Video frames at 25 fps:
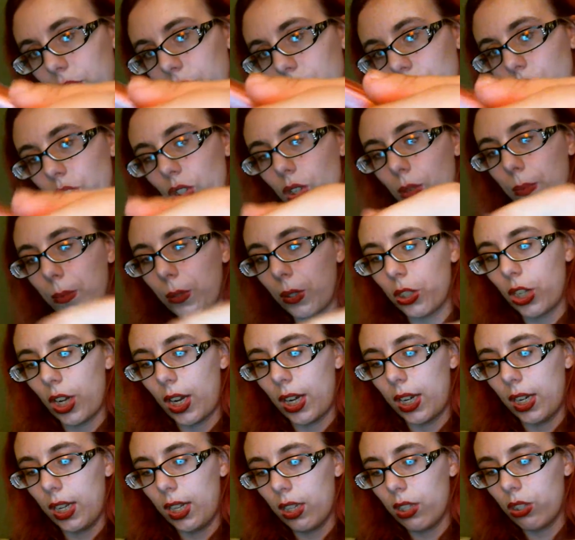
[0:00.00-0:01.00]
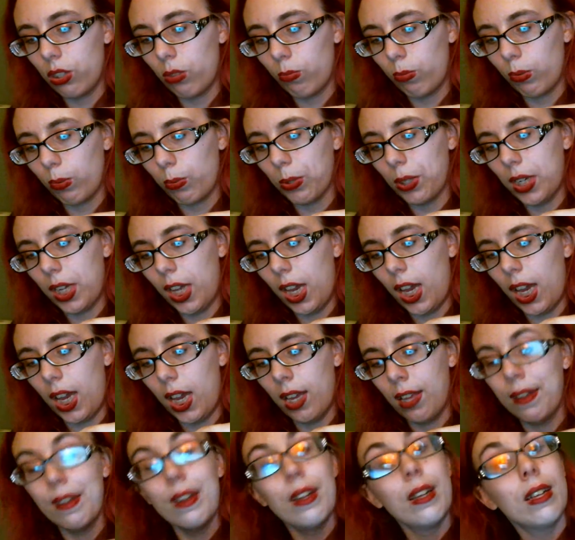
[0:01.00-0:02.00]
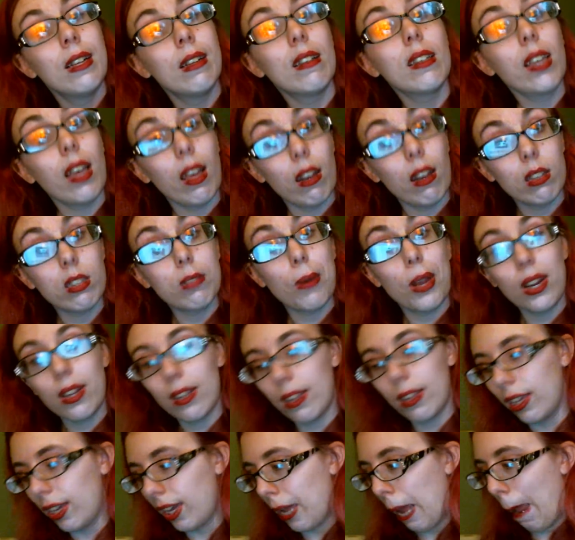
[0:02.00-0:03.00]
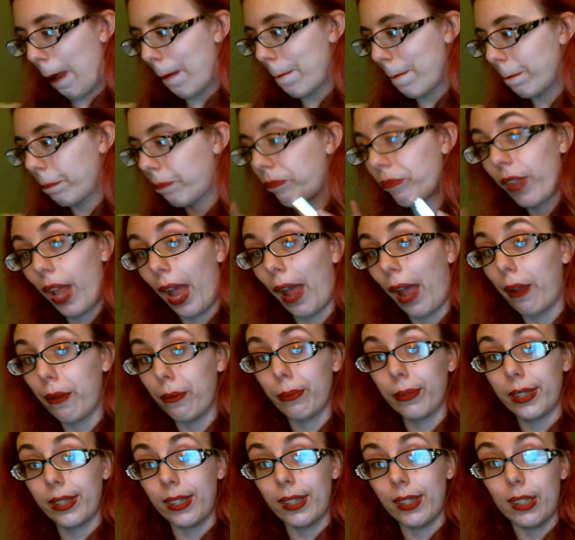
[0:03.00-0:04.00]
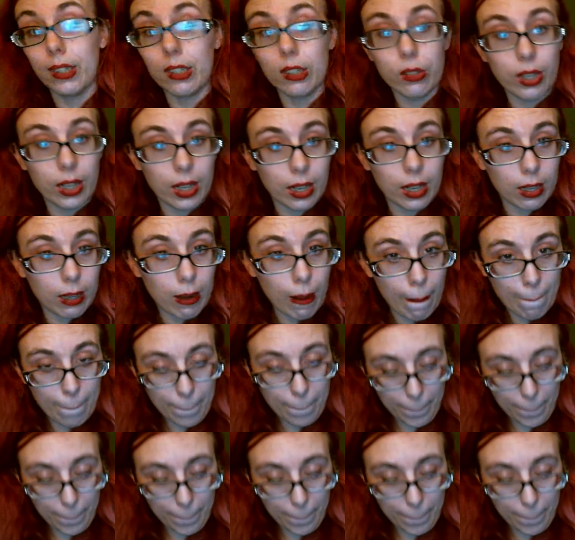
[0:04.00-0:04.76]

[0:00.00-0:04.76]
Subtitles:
Super shiny, super pretty, kind of sparkly. I really enjoy it.